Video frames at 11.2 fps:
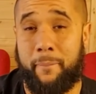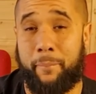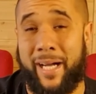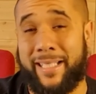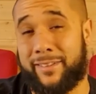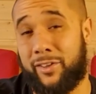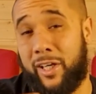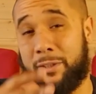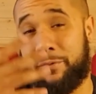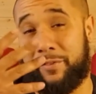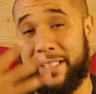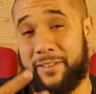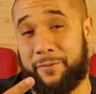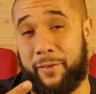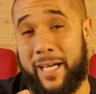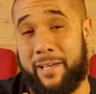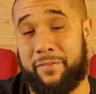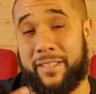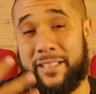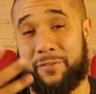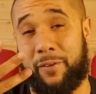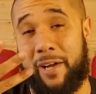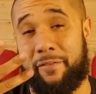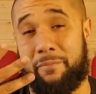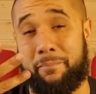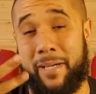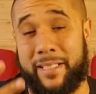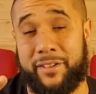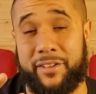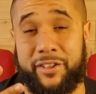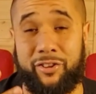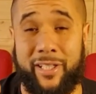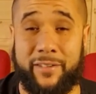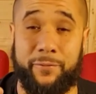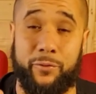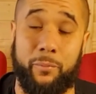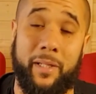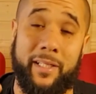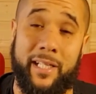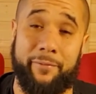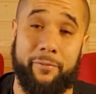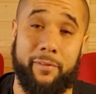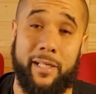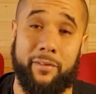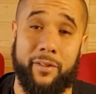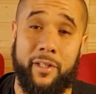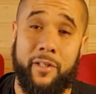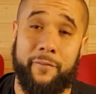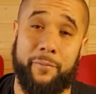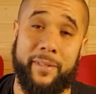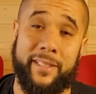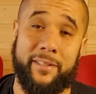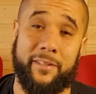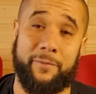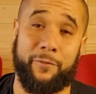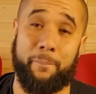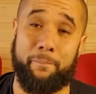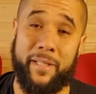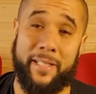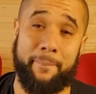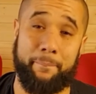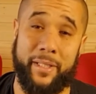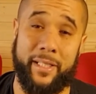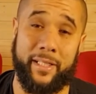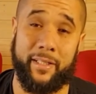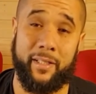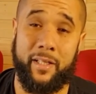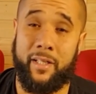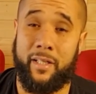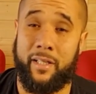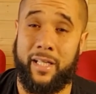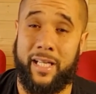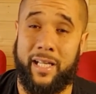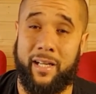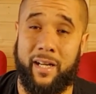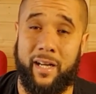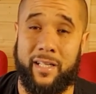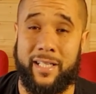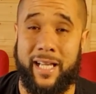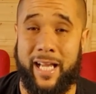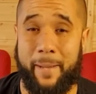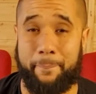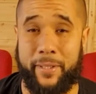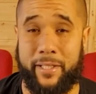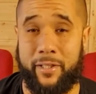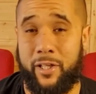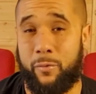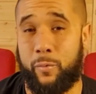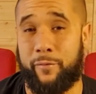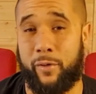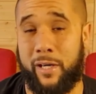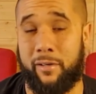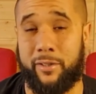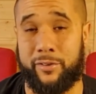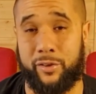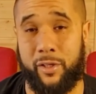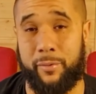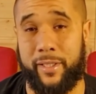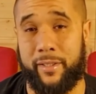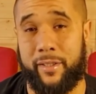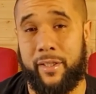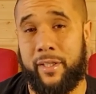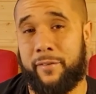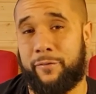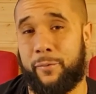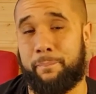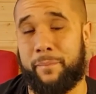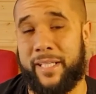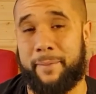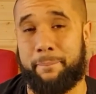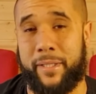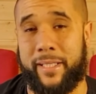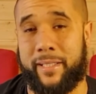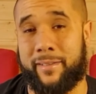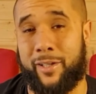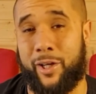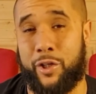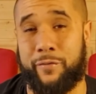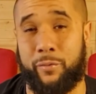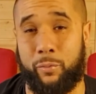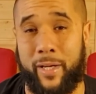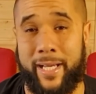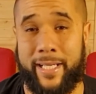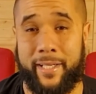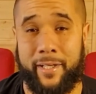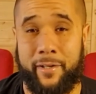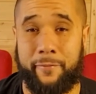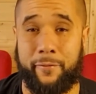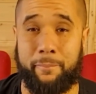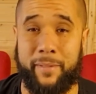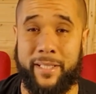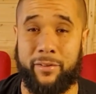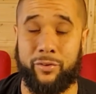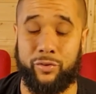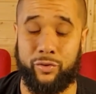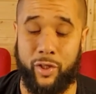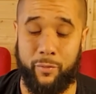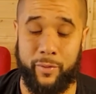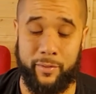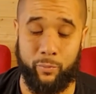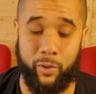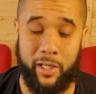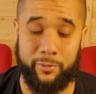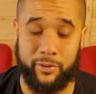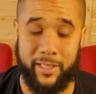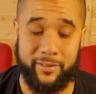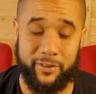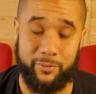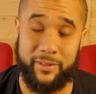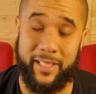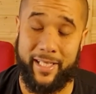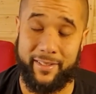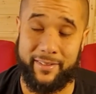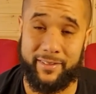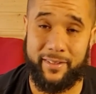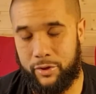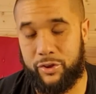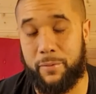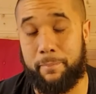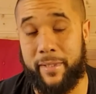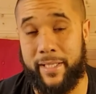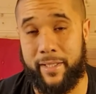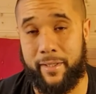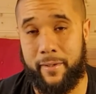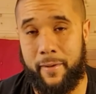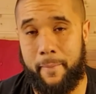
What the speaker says: But I started with these 5, and these 5 have managed to transform my life around. From me being unhappy with where I was going, from me being overweight, from me not knowing what I was going to do next, to me